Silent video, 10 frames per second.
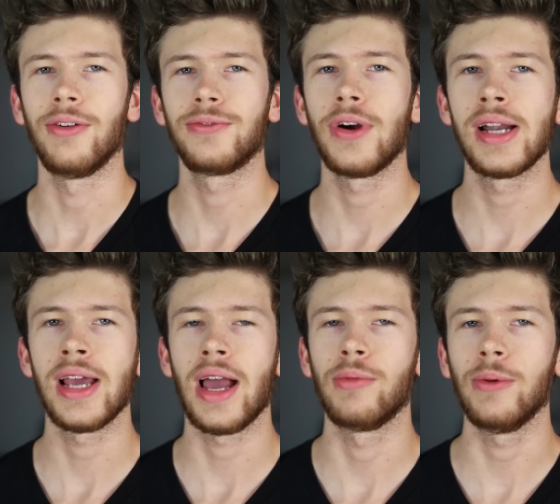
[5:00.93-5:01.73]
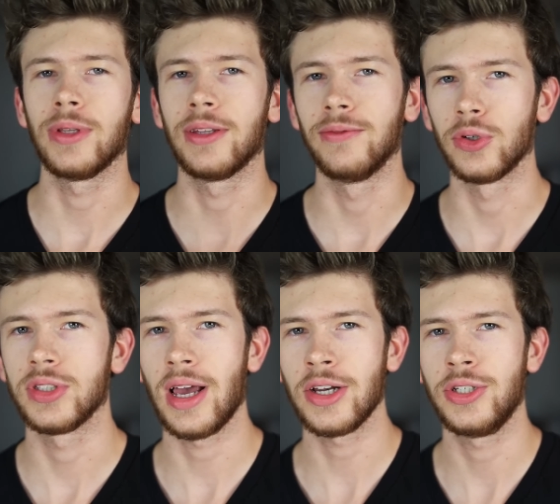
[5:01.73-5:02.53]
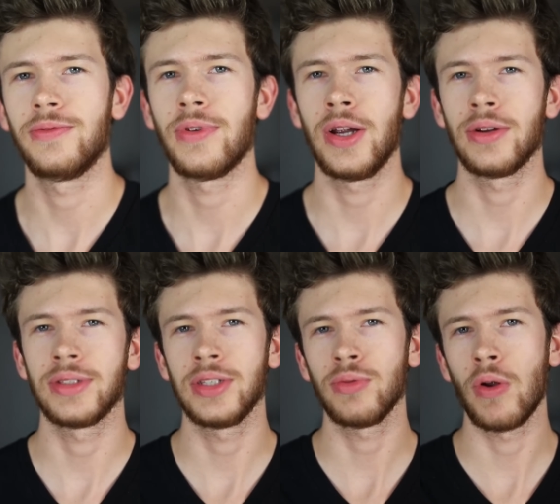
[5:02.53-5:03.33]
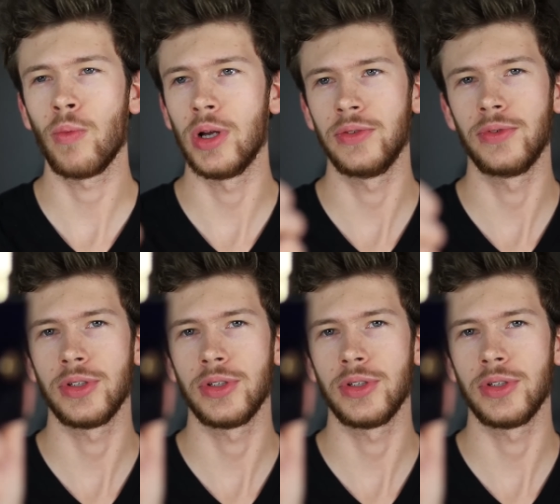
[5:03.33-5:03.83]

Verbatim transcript: On Friday, I went with the Versace fragrance. This one was